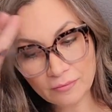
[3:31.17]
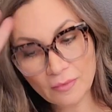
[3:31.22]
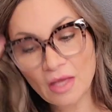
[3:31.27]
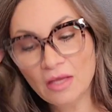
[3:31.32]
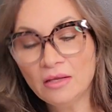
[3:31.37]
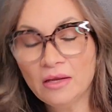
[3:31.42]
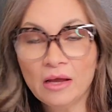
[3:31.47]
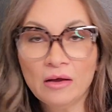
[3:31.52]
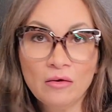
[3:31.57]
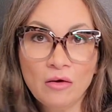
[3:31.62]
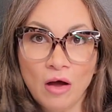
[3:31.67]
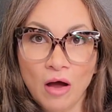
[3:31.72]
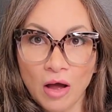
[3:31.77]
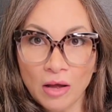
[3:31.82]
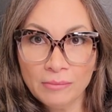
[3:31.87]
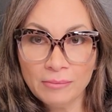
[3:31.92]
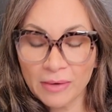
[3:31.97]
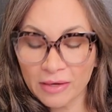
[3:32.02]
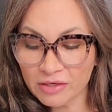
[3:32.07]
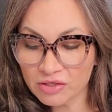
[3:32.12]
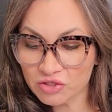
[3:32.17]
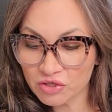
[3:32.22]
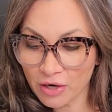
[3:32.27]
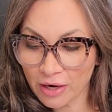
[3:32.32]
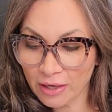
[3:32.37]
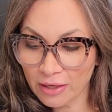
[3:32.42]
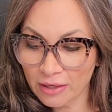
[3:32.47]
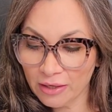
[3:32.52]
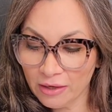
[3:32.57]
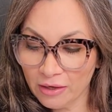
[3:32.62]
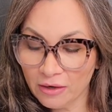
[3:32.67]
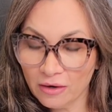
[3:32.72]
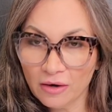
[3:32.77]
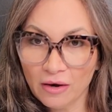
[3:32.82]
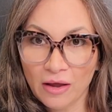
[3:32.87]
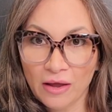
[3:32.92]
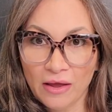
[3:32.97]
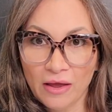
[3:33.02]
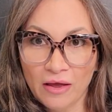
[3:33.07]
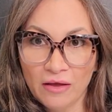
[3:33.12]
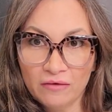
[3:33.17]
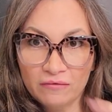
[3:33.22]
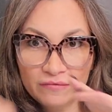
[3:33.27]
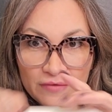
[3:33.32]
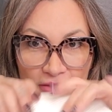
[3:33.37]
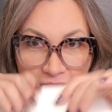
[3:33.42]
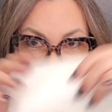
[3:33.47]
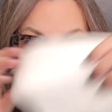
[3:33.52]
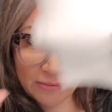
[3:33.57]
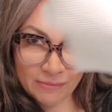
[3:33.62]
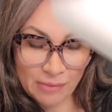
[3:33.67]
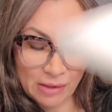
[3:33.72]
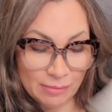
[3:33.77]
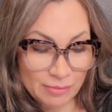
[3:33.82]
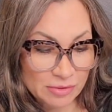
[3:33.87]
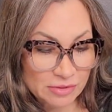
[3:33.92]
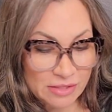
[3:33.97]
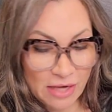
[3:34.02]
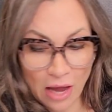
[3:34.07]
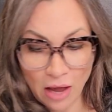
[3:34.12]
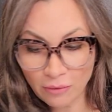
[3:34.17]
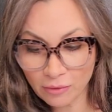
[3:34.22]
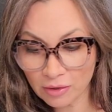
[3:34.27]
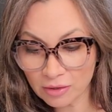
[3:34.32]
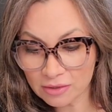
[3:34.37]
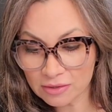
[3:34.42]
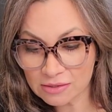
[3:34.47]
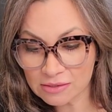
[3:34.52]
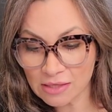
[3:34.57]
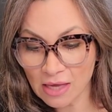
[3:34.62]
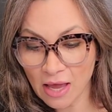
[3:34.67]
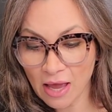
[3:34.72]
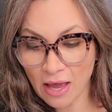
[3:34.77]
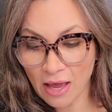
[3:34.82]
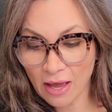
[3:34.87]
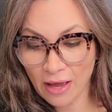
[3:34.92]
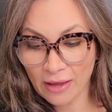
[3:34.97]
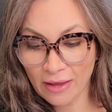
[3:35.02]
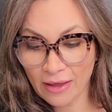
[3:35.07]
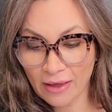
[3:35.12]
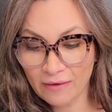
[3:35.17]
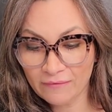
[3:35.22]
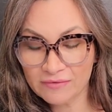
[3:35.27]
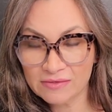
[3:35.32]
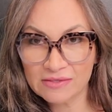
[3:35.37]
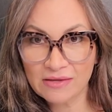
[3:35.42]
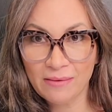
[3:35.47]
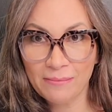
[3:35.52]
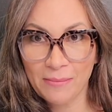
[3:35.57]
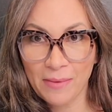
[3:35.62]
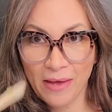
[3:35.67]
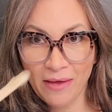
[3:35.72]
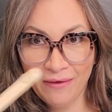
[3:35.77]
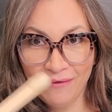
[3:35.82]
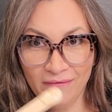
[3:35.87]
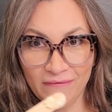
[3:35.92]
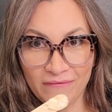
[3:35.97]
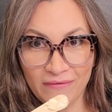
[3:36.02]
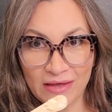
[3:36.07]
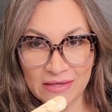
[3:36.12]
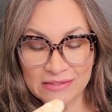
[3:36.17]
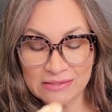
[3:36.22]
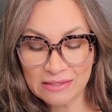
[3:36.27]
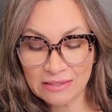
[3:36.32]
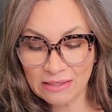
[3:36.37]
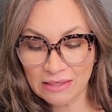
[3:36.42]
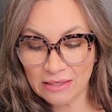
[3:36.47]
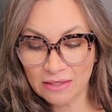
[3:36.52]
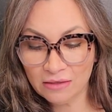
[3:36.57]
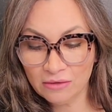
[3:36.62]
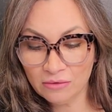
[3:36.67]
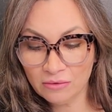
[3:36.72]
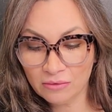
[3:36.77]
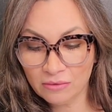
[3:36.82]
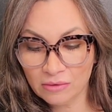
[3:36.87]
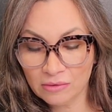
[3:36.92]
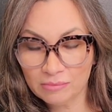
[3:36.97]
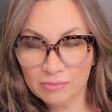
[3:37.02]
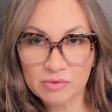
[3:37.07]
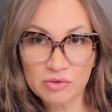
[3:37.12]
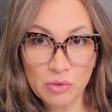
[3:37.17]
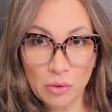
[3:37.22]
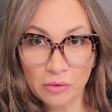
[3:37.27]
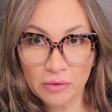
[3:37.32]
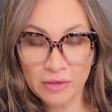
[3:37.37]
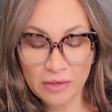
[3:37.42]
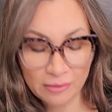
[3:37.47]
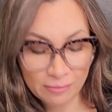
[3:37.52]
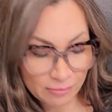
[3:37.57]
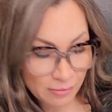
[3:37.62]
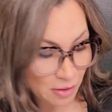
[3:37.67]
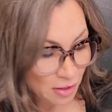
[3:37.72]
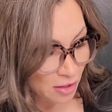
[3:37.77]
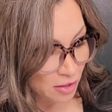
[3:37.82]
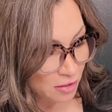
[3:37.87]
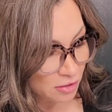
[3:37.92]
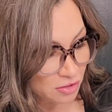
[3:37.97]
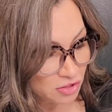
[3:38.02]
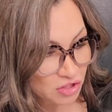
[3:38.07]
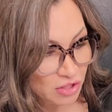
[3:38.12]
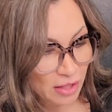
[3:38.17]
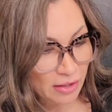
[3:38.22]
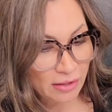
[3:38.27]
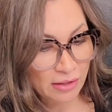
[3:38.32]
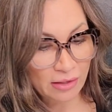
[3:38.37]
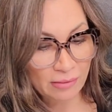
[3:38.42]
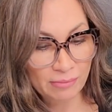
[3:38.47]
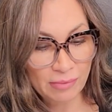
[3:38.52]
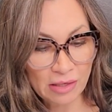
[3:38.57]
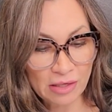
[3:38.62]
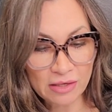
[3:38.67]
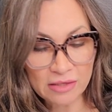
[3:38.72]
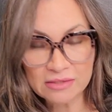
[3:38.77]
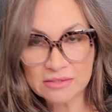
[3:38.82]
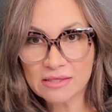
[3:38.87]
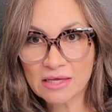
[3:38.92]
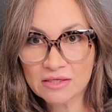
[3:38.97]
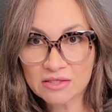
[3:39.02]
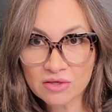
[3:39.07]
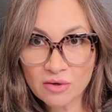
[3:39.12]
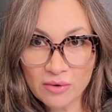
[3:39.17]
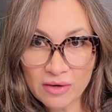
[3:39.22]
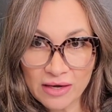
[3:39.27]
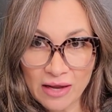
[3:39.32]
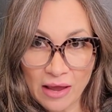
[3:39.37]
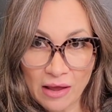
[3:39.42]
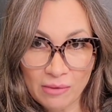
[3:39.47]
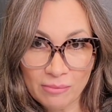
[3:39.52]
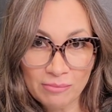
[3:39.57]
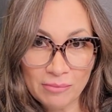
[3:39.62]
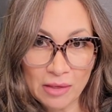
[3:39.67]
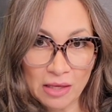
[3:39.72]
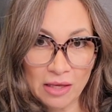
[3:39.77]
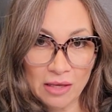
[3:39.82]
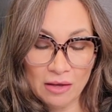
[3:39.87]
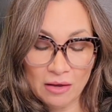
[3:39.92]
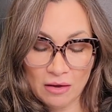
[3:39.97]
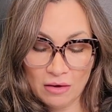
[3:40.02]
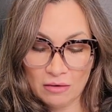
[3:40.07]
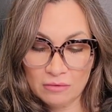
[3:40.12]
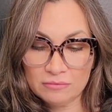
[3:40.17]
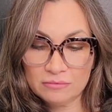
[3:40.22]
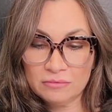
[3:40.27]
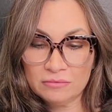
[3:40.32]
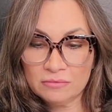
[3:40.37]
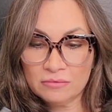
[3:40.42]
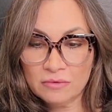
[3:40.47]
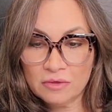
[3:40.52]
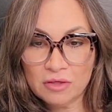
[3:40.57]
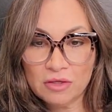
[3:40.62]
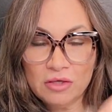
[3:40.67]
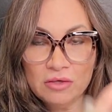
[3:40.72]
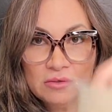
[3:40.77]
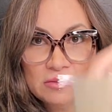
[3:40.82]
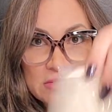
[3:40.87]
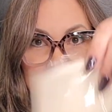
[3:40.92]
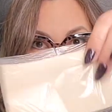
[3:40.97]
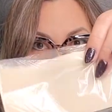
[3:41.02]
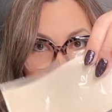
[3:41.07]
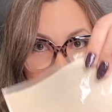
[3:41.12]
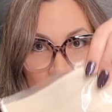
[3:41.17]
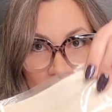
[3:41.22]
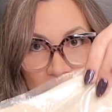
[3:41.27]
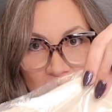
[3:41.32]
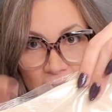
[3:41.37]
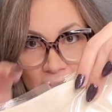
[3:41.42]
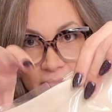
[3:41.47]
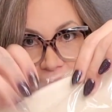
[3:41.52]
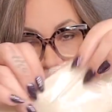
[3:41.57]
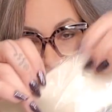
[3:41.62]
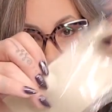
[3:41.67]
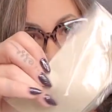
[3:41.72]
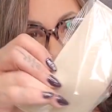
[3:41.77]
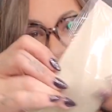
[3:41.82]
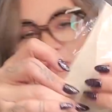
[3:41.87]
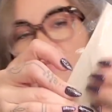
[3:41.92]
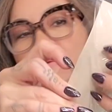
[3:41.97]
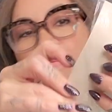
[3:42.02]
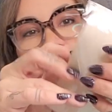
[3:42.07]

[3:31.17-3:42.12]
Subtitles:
Now on my tray here, I have some paper towels. I have some Vaseline or petroleum jelly because that's going to help me use the practice